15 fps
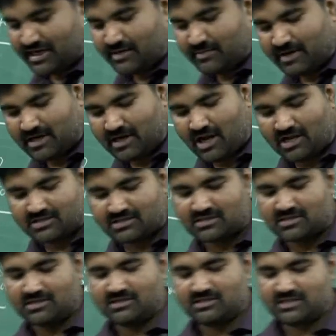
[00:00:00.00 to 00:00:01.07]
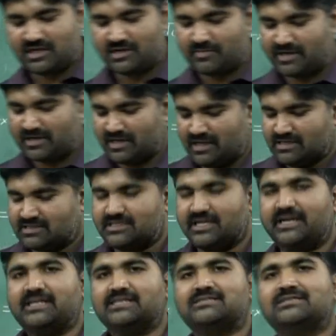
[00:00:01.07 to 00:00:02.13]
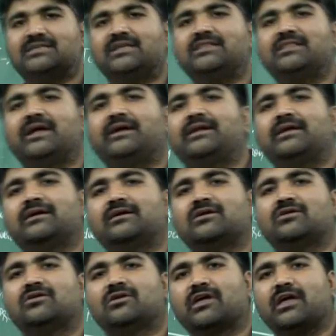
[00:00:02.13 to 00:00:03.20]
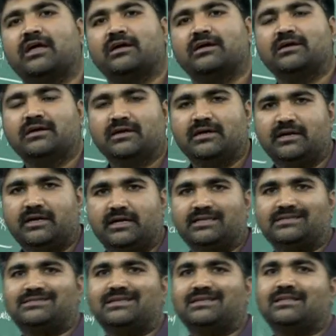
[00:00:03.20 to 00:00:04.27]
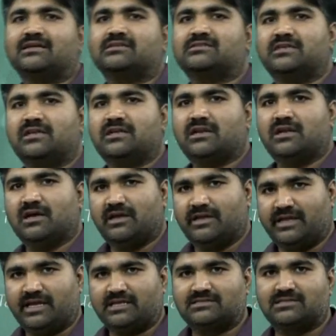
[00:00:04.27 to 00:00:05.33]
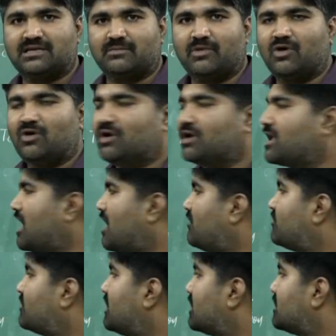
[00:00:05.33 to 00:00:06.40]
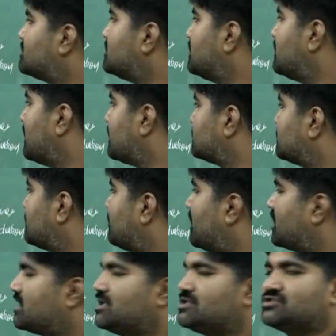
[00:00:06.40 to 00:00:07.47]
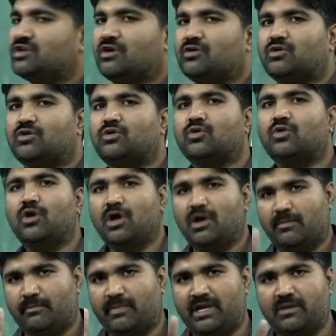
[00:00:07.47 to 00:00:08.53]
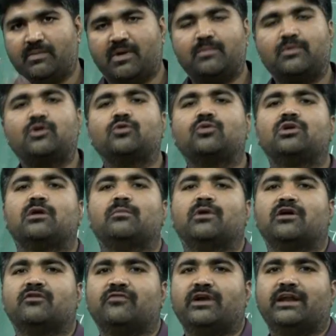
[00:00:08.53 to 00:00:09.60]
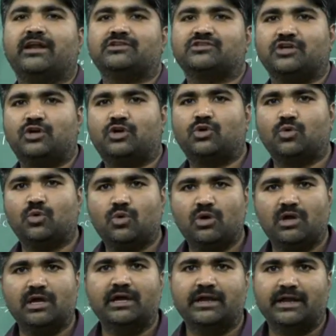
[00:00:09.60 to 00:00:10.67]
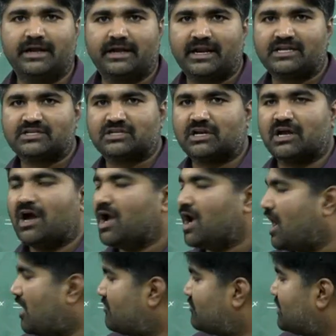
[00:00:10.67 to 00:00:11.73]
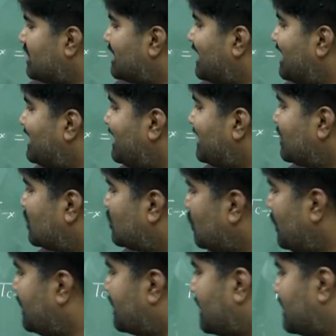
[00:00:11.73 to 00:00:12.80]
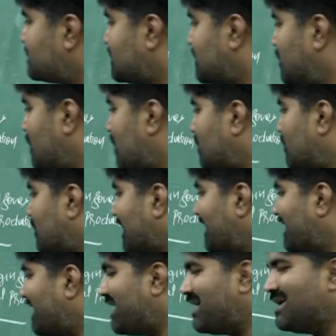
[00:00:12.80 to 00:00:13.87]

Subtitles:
one statement, last statement. See, it is seen that, okay, it is seen that, see in exam, okay, after, see in exam at least you have to do minimum 2 number of iteration, 2 iteration. After getting 2 iteration, you have to